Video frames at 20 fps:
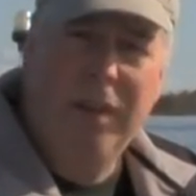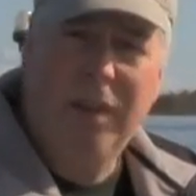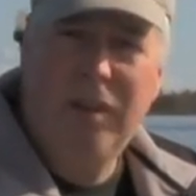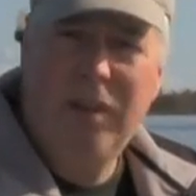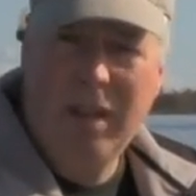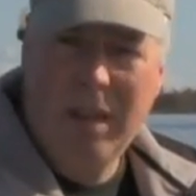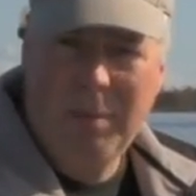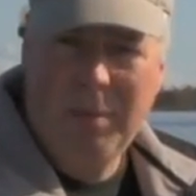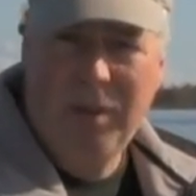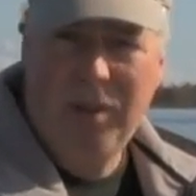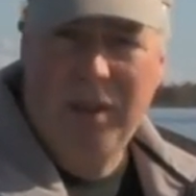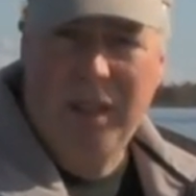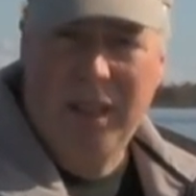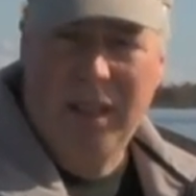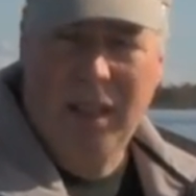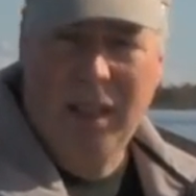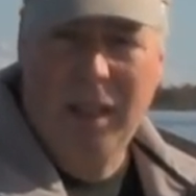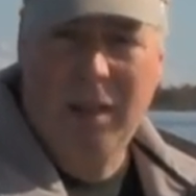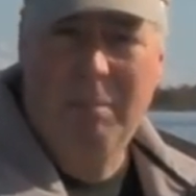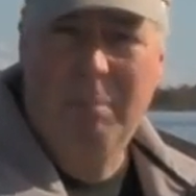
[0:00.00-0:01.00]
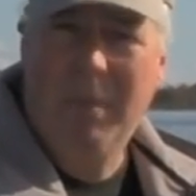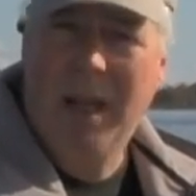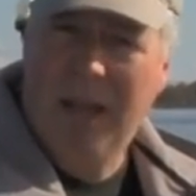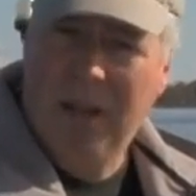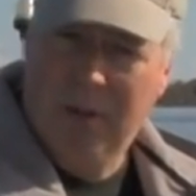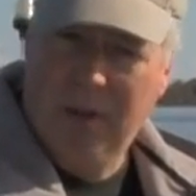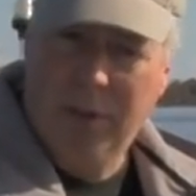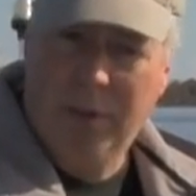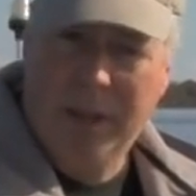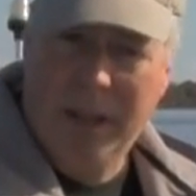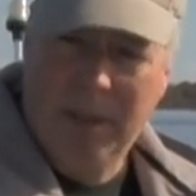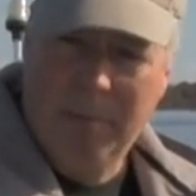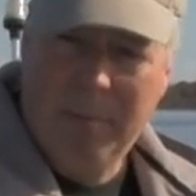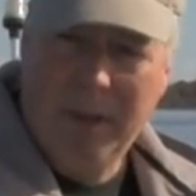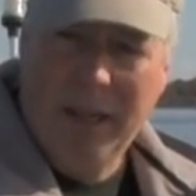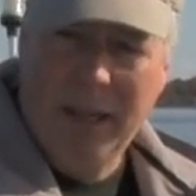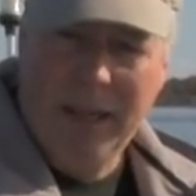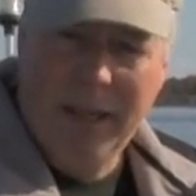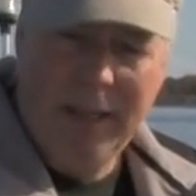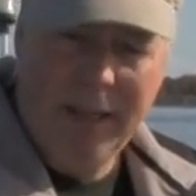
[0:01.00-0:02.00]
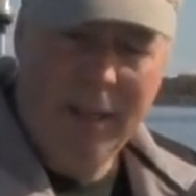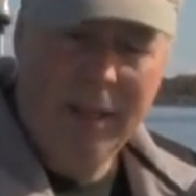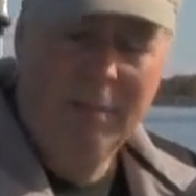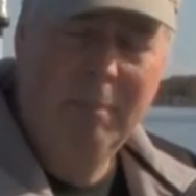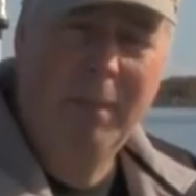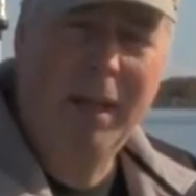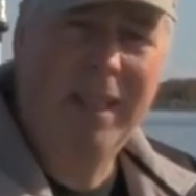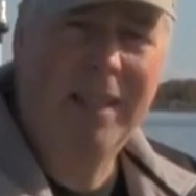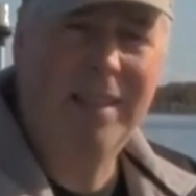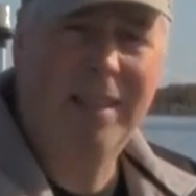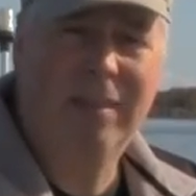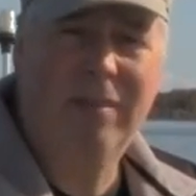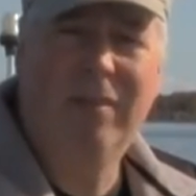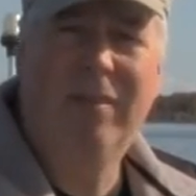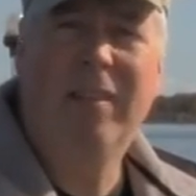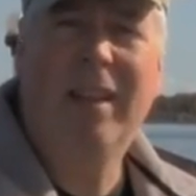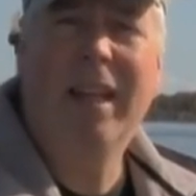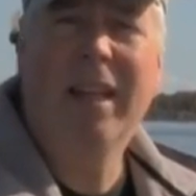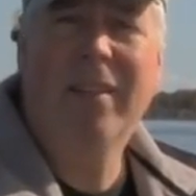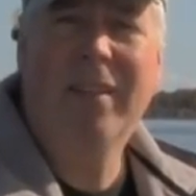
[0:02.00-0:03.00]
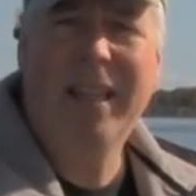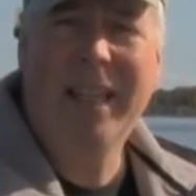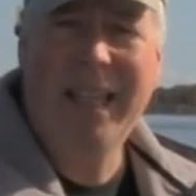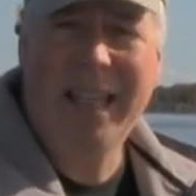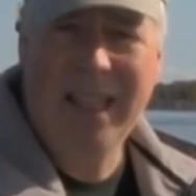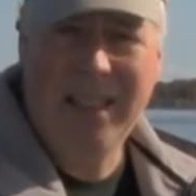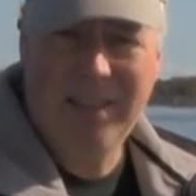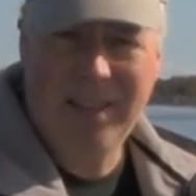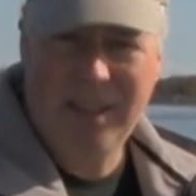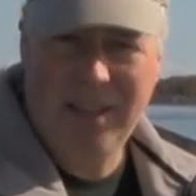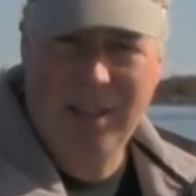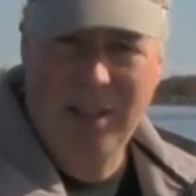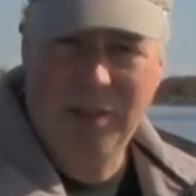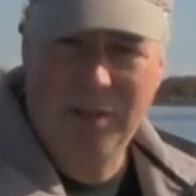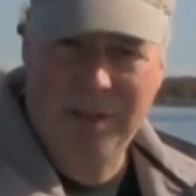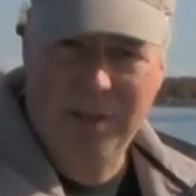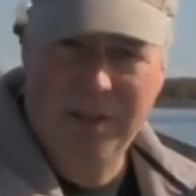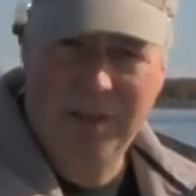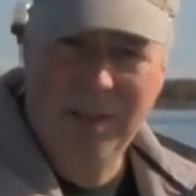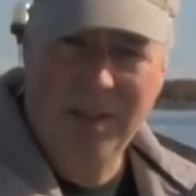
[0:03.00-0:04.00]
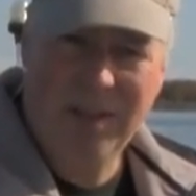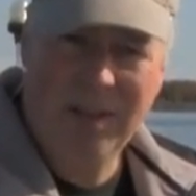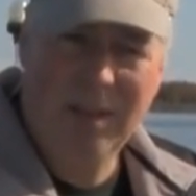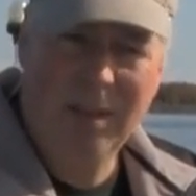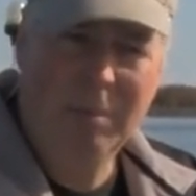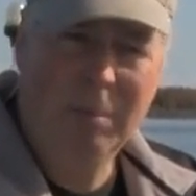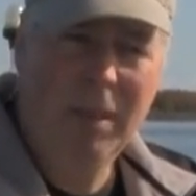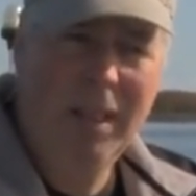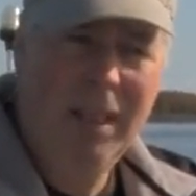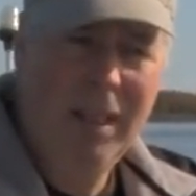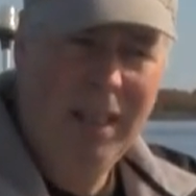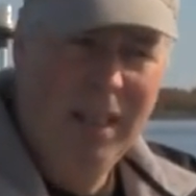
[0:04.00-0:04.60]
the chi machine on a medical grade bed. Makes it very easy to use a system.